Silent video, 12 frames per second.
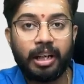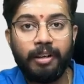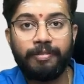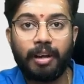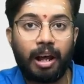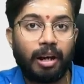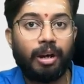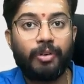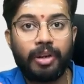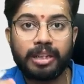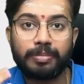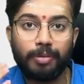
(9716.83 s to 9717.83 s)
if turnover
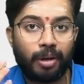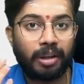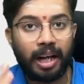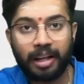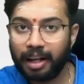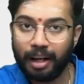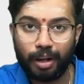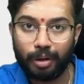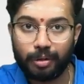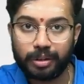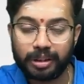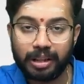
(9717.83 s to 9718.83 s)
is more than 10
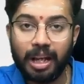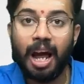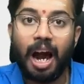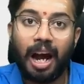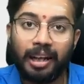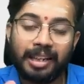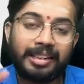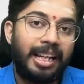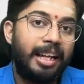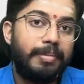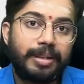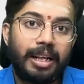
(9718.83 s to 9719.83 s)
crores and the
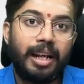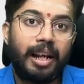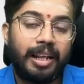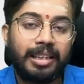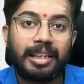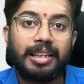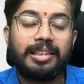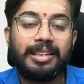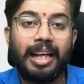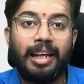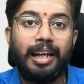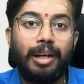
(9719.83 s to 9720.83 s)
same seller is
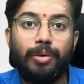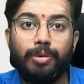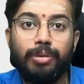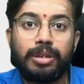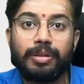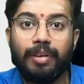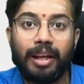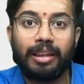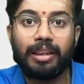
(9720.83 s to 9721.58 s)
selling goods worth